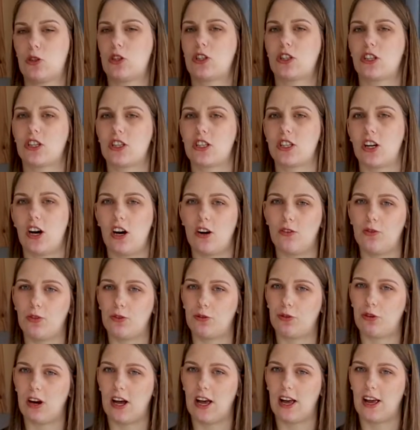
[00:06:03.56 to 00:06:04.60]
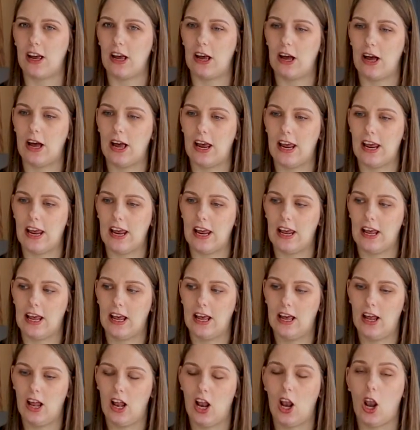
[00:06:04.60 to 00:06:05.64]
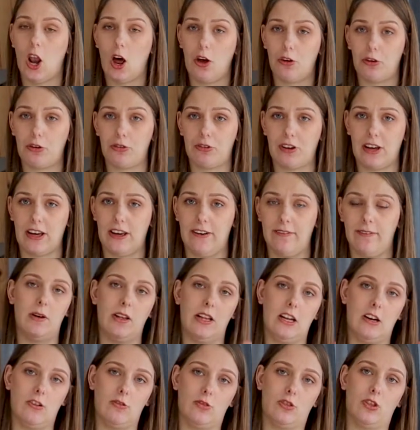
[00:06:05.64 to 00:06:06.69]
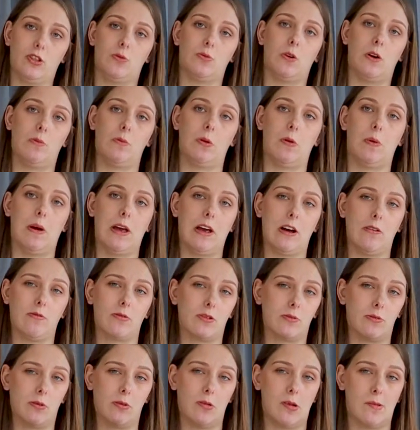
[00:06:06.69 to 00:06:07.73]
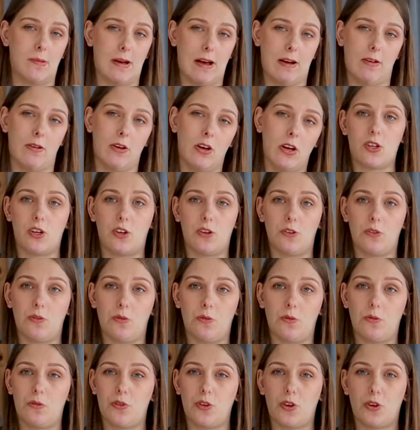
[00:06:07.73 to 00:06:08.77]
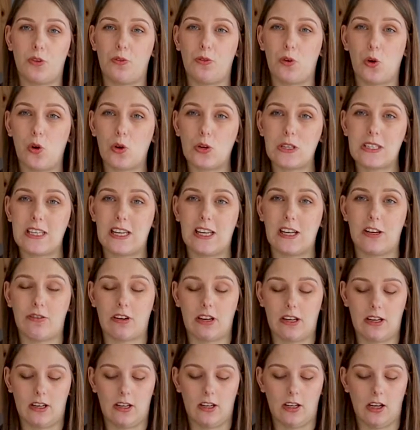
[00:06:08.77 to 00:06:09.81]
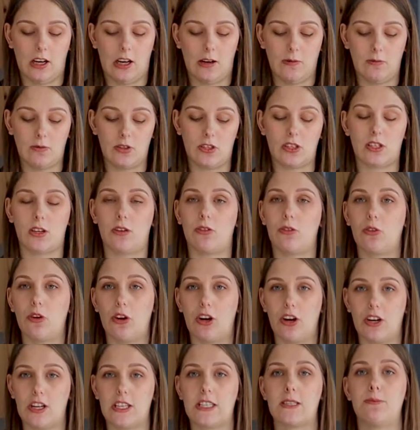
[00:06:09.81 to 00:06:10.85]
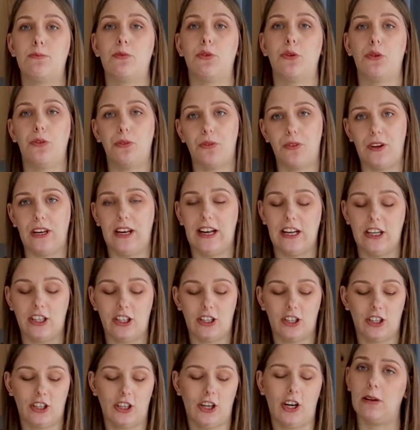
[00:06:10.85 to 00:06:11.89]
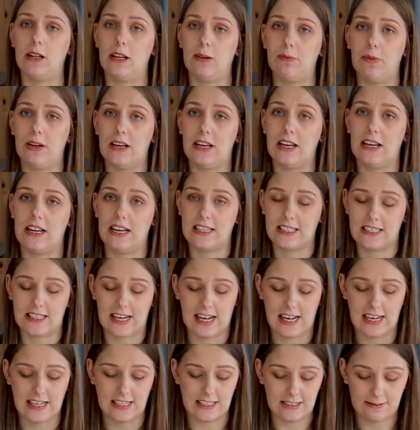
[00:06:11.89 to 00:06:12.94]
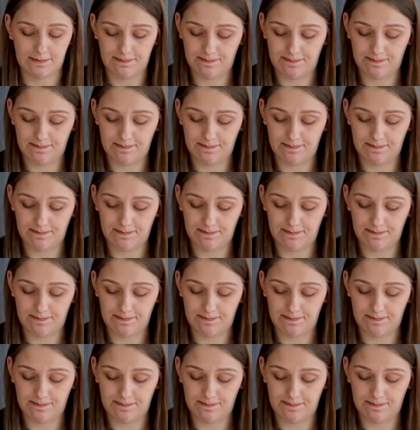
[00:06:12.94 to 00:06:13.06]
just going to start off with quite a low grit, and then I'll just work my way up to probably about 240 grit, just so we've got a nice smooth finish, and then we can get it stained.